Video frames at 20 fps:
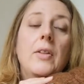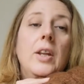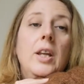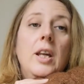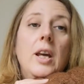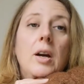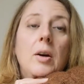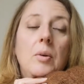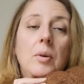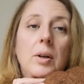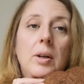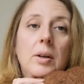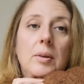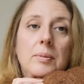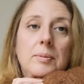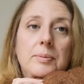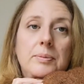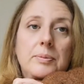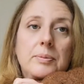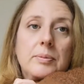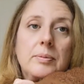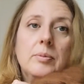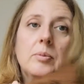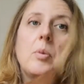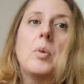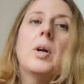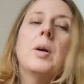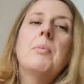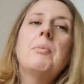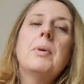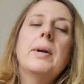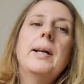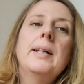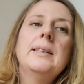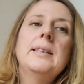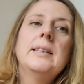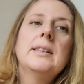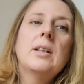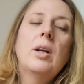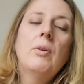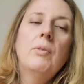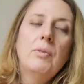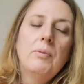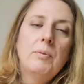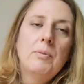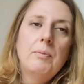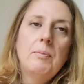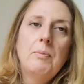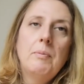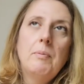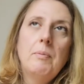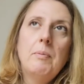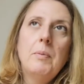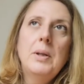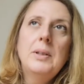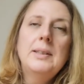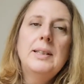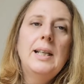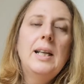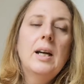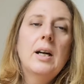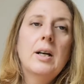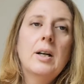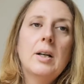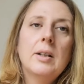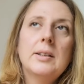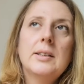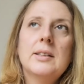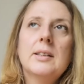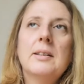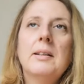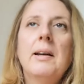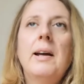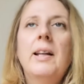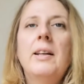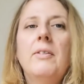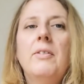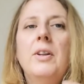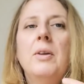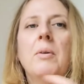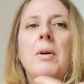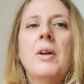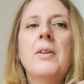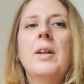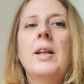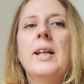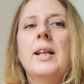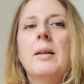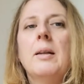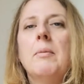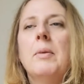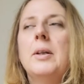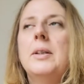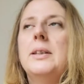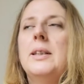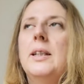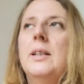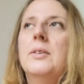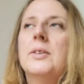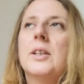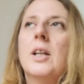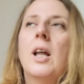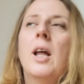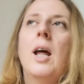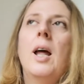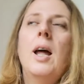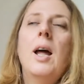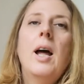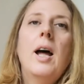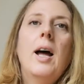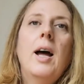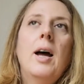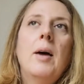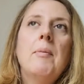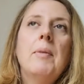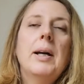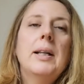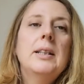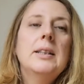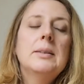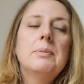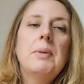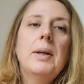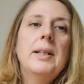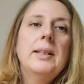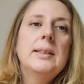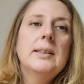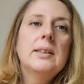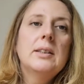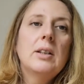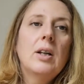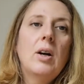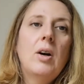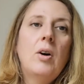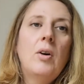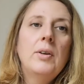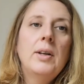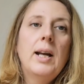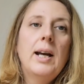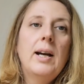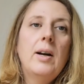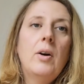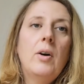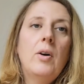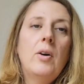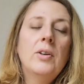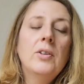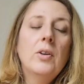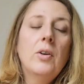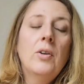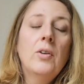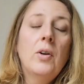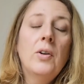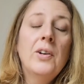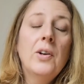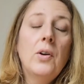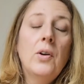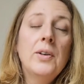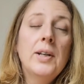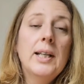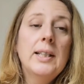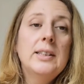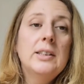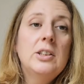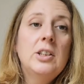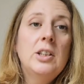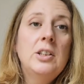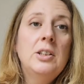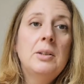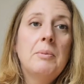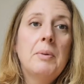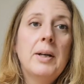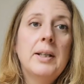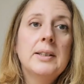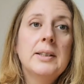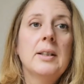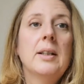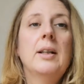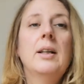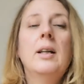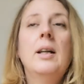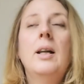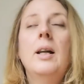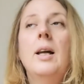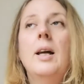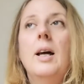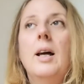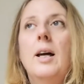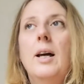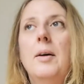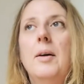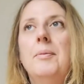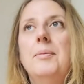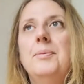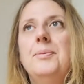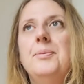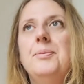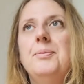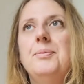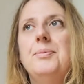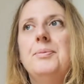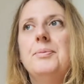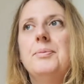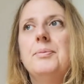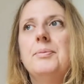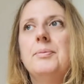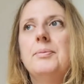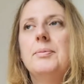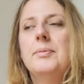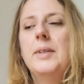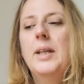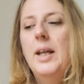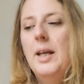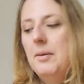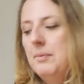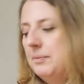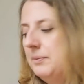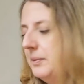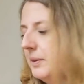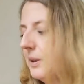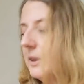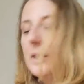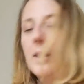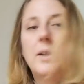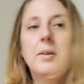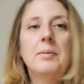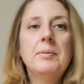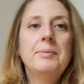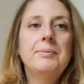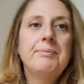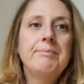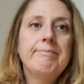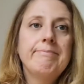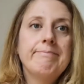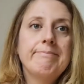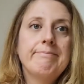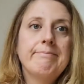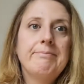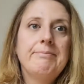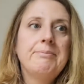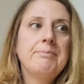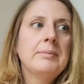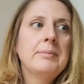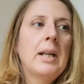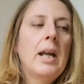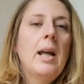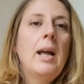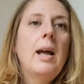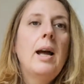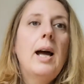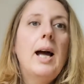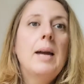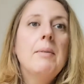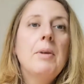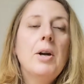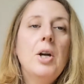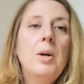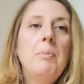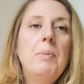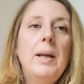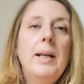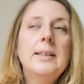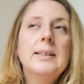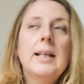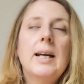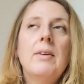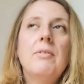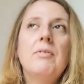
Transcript: the yoke comprises of mostly hearts and a few other little motifs, and it's based on ice gingerbread. Yeah, so I'm hoping to